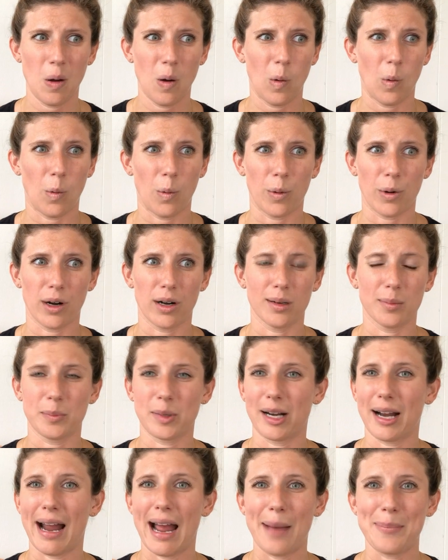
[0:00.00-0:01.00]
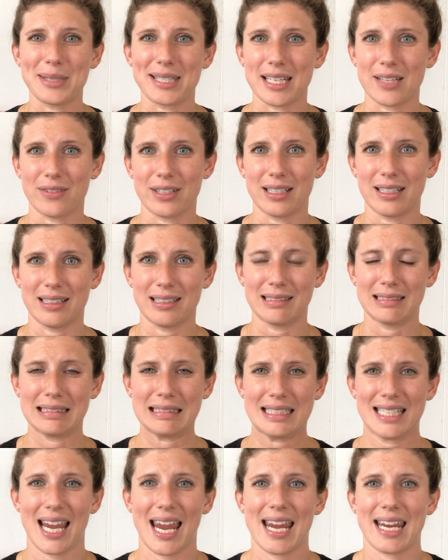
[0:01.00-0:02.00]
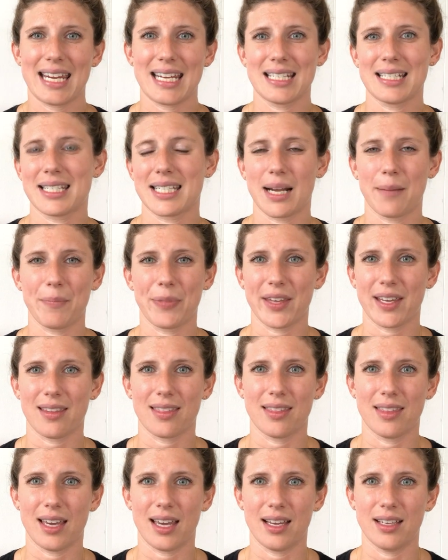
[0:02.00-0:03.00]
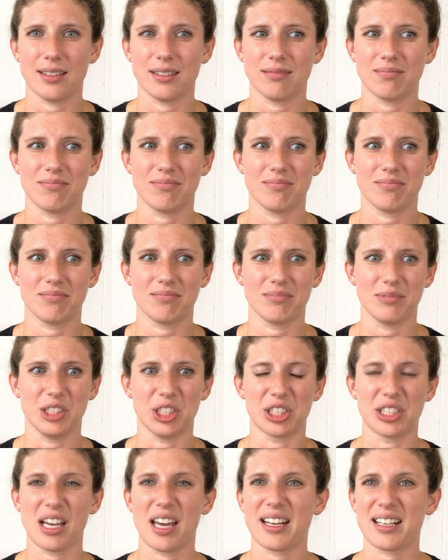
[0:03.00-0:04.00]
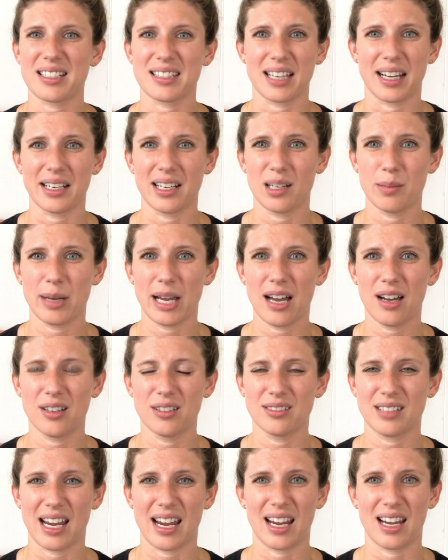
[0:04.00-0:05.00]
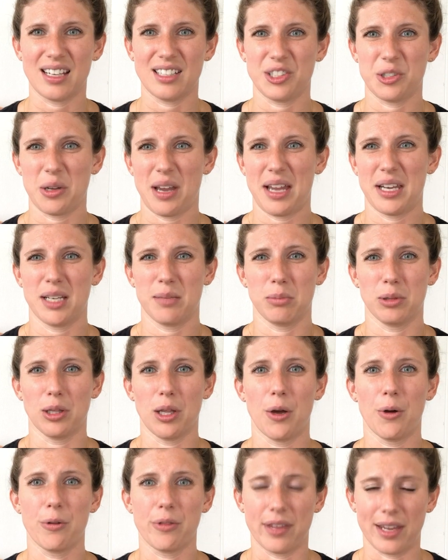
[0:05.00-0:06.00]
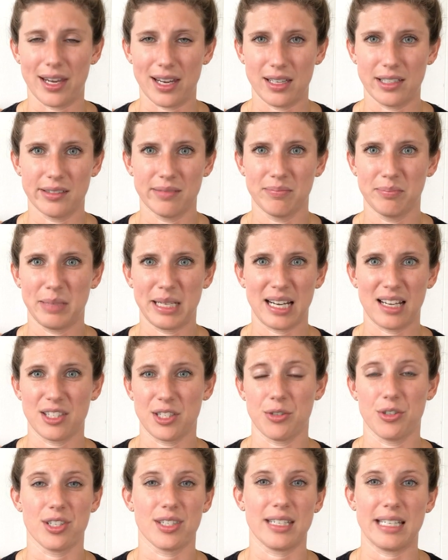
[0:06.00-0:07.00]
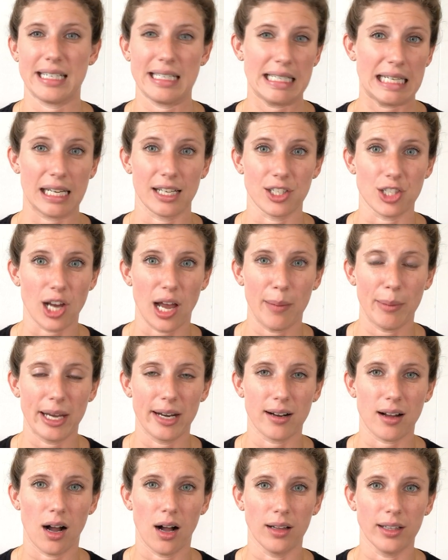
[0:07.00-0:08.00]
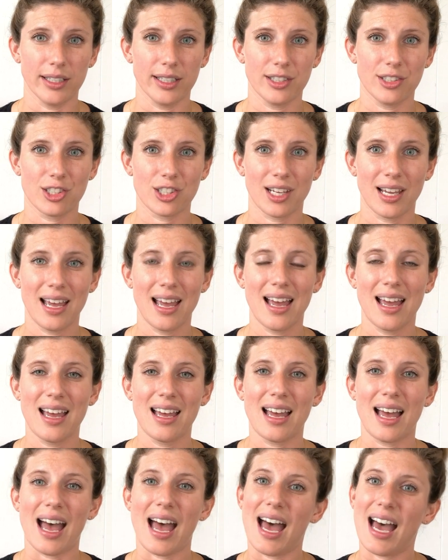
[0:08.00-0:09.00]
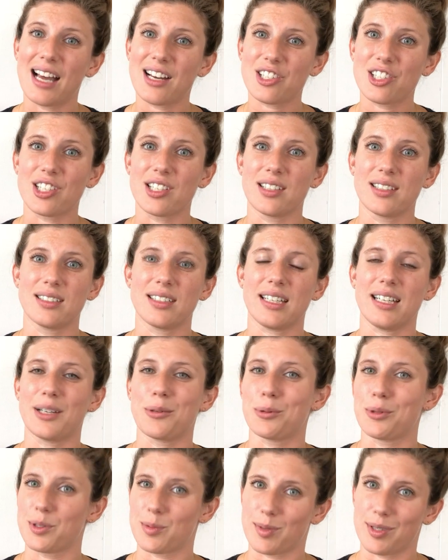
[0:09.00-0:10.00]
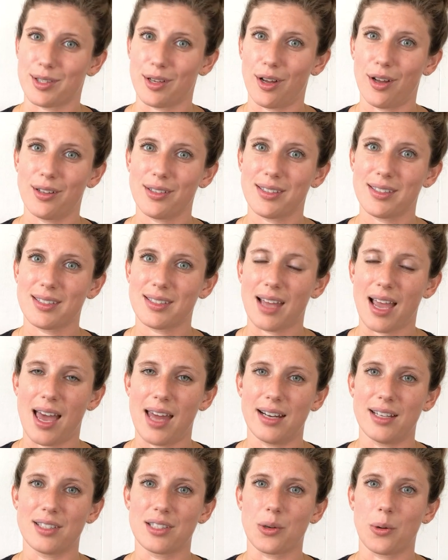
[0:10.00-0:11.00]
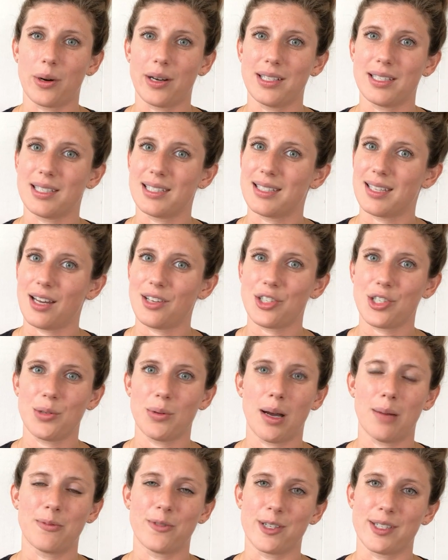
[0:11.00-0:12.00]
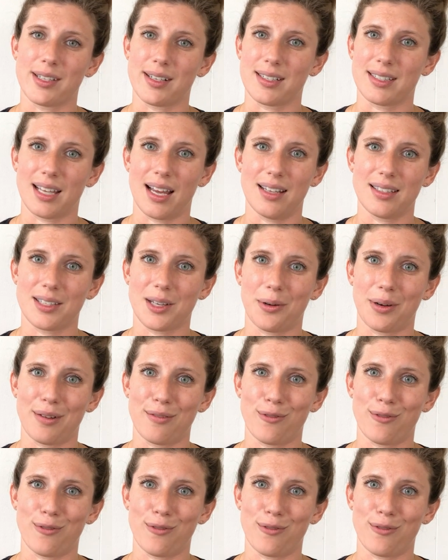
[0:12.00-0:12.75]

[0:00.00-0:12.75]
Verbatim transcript: Or perhaps even taking something that you're not excited about and you end up loathing because you just needed to get a job out of college. Action equals results, and it's going to set you up for success going